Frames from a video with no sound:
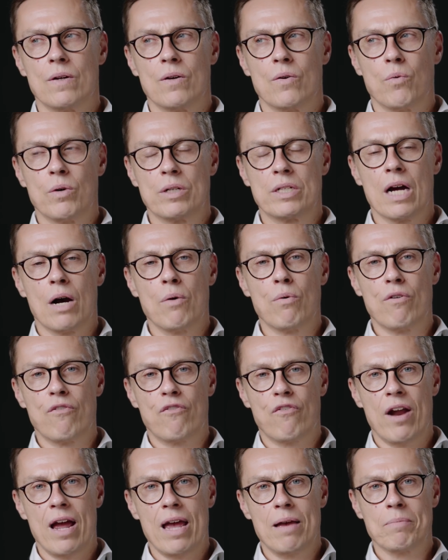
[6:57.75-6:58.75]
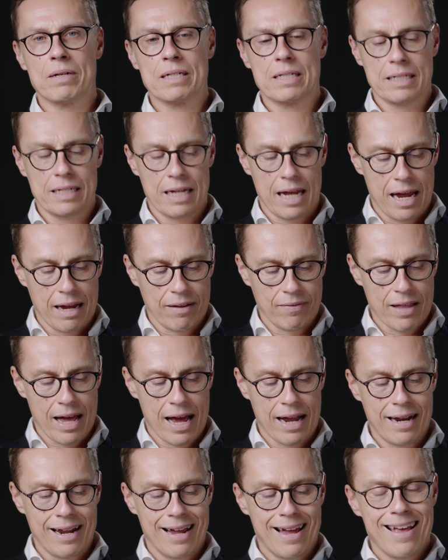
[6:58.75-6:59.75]
which I would frame as saying
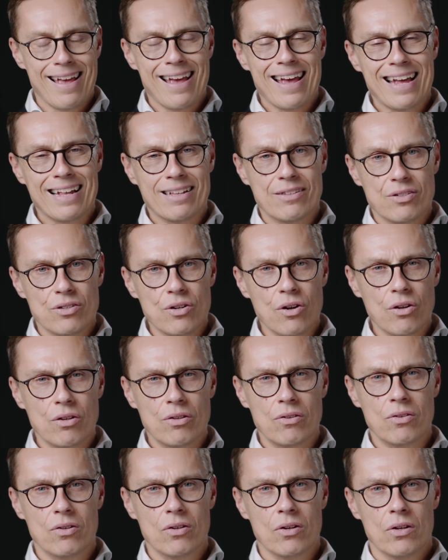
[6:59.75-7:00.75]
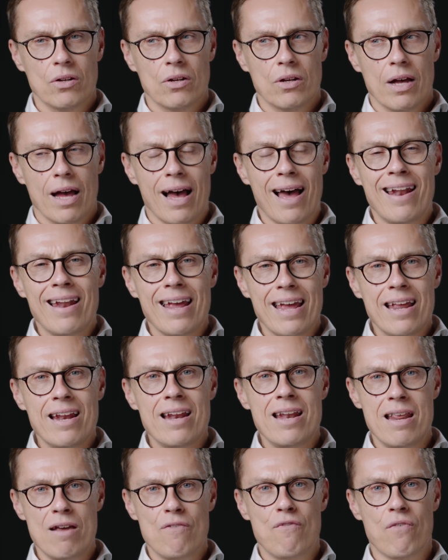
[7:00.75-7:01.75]
that it's not an
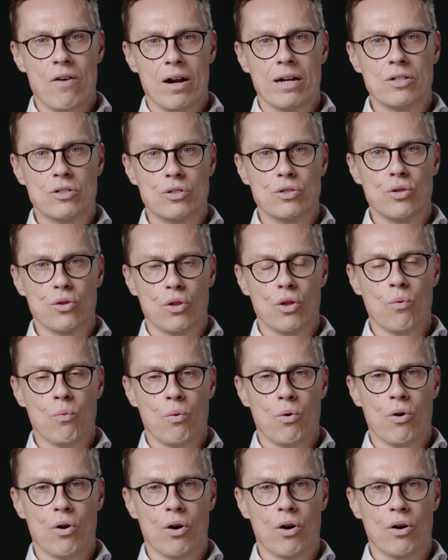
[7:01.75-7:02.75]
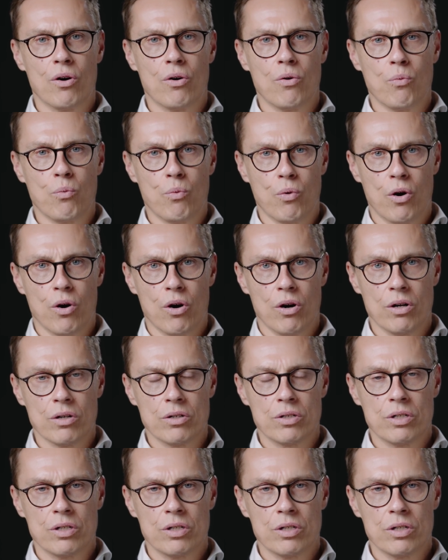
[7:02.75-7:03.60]
indifference to the world